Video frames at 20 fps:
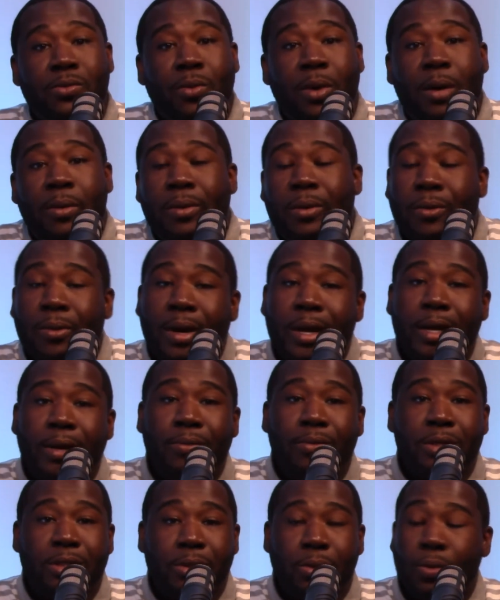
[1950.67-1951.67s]
way we read it
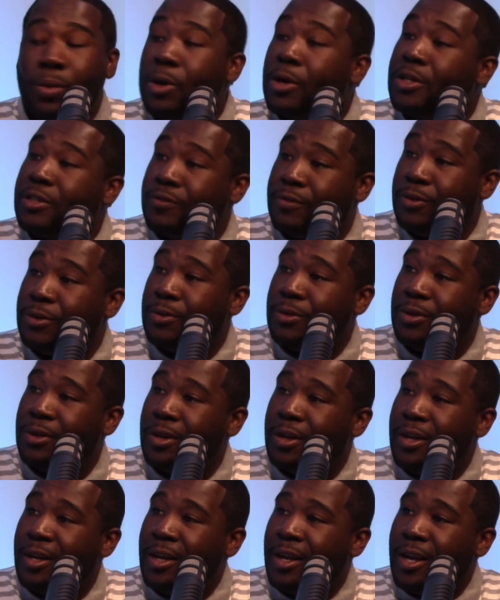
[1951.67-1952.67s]
was the world's view.
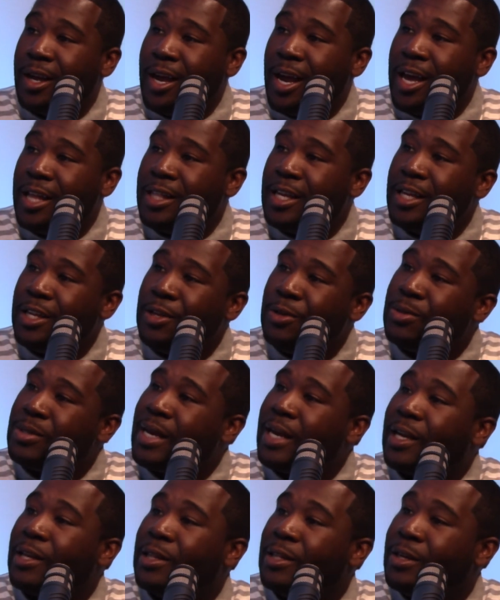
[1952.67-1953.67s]
And then you
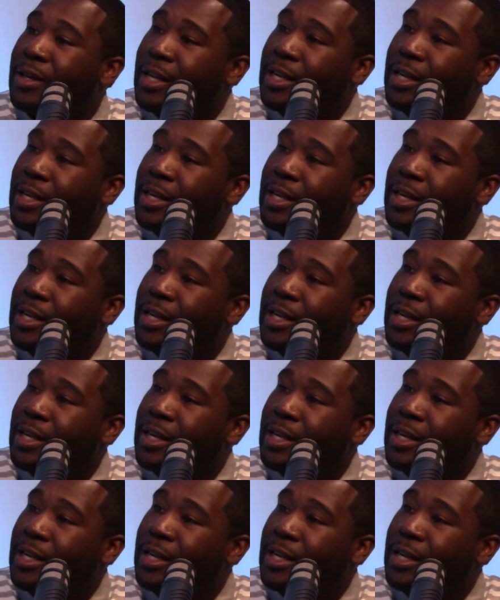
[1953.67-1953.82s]
take a look